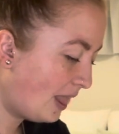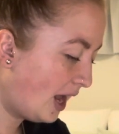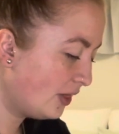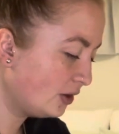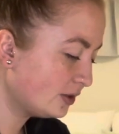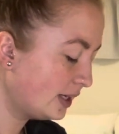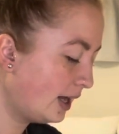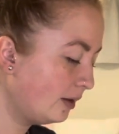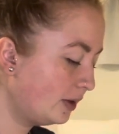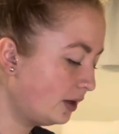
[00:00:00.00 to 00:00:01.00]
And there's an
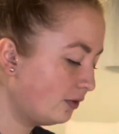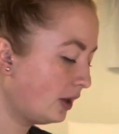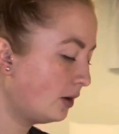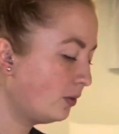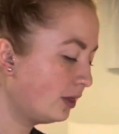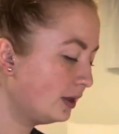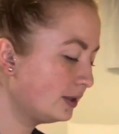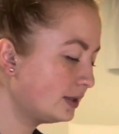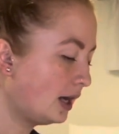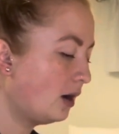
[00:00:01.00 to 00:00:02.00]
element of, like, with
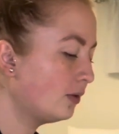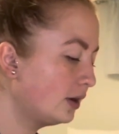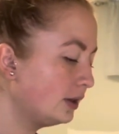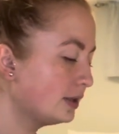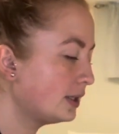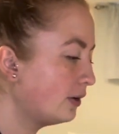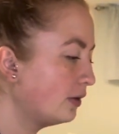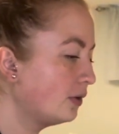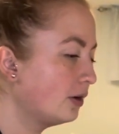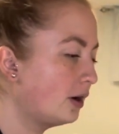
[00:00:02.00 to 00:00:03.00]
this tower in the center
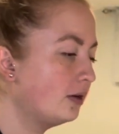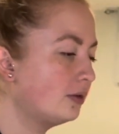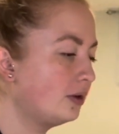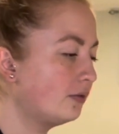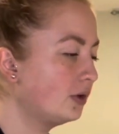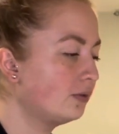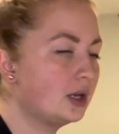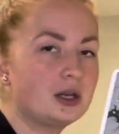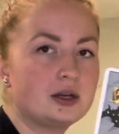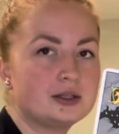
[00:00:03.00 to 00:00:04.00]
of your
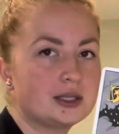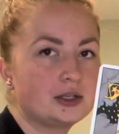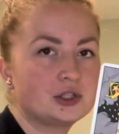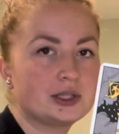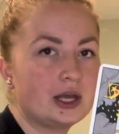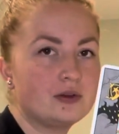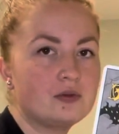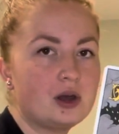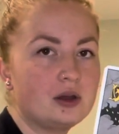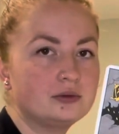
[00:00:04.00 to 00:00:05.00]
reading here, it's like, just let it
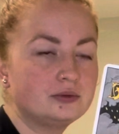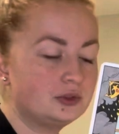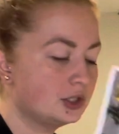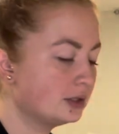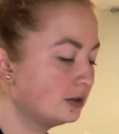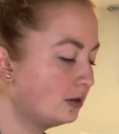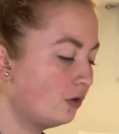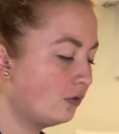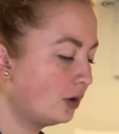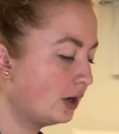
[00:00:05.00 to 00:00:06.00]
fall. Just go
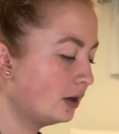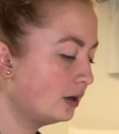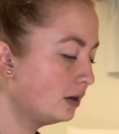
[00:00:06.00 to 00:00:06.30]
for it.